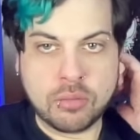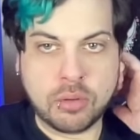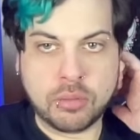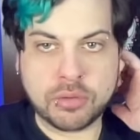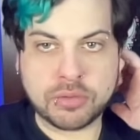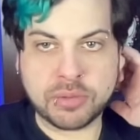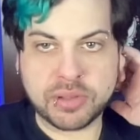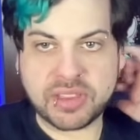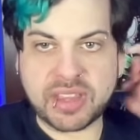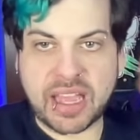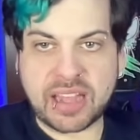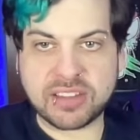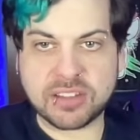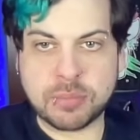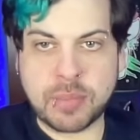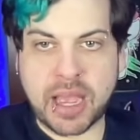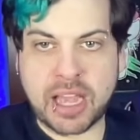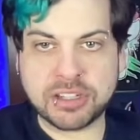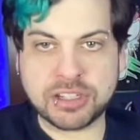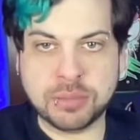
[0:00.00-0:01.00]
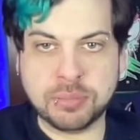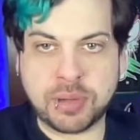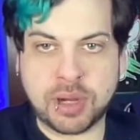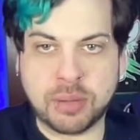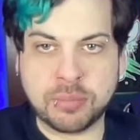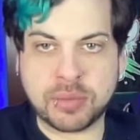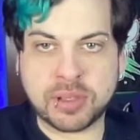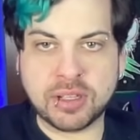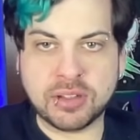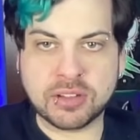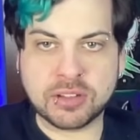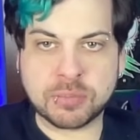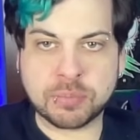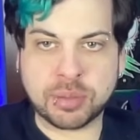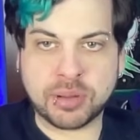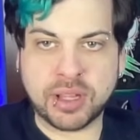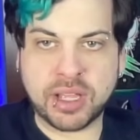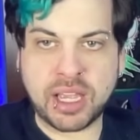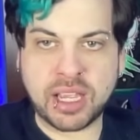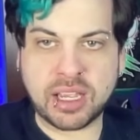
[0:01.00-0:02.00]
What was with that Smashing Pumpkins
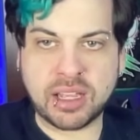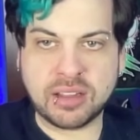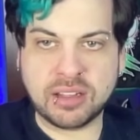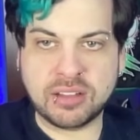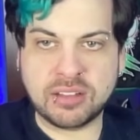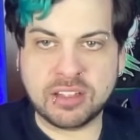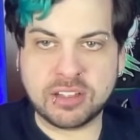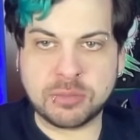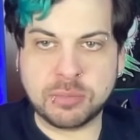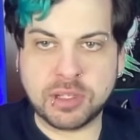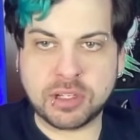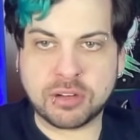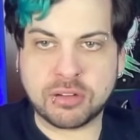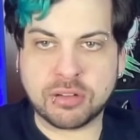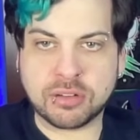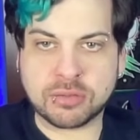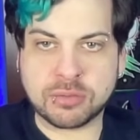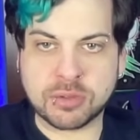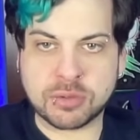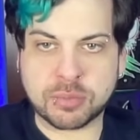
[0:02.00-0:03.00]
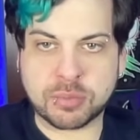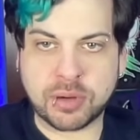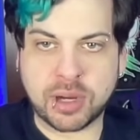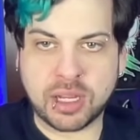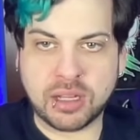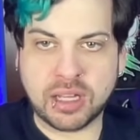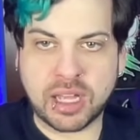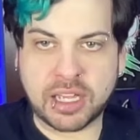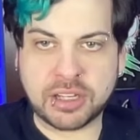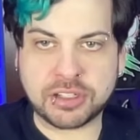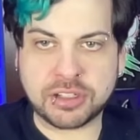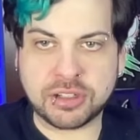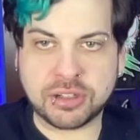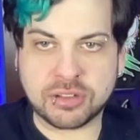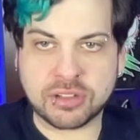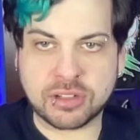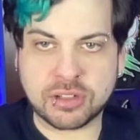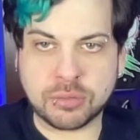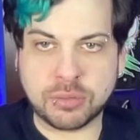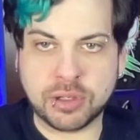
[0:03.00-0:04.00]
playing at the Disney Christmas Parade last
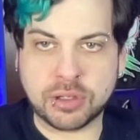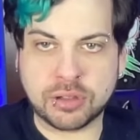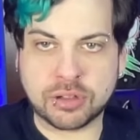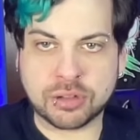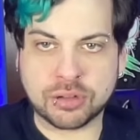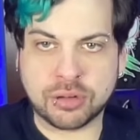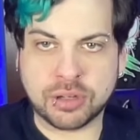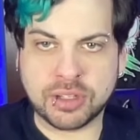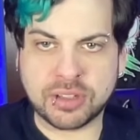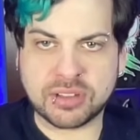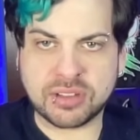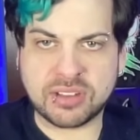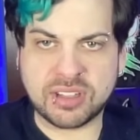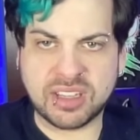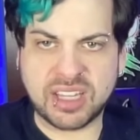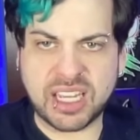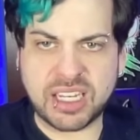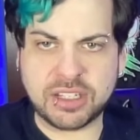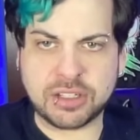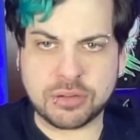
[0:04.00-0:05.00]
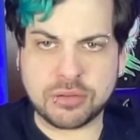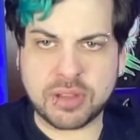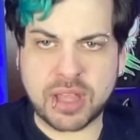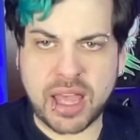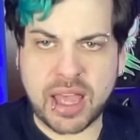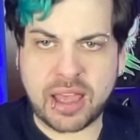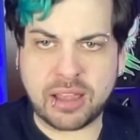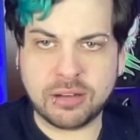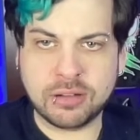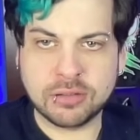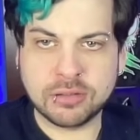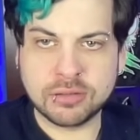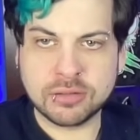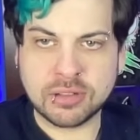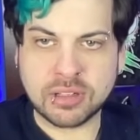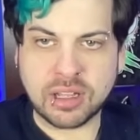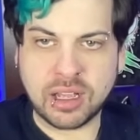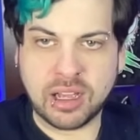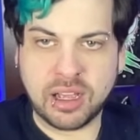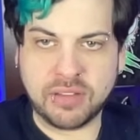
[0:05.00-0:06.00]
year? Such a weird choice. Did they do that?
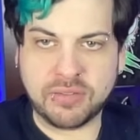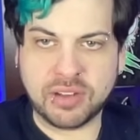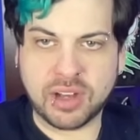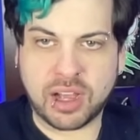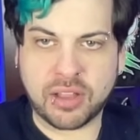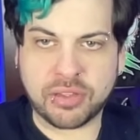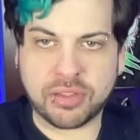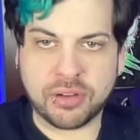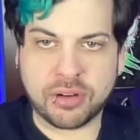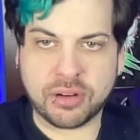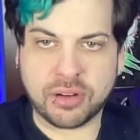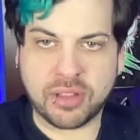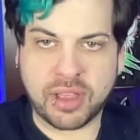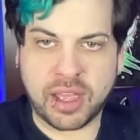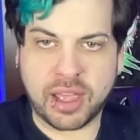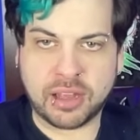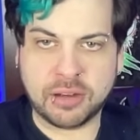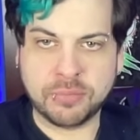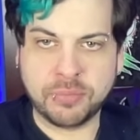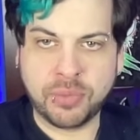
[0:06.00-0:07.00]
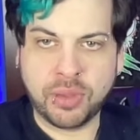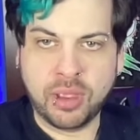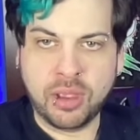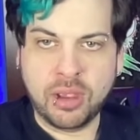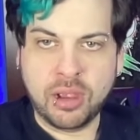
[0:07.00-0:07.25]
I have not heard of that.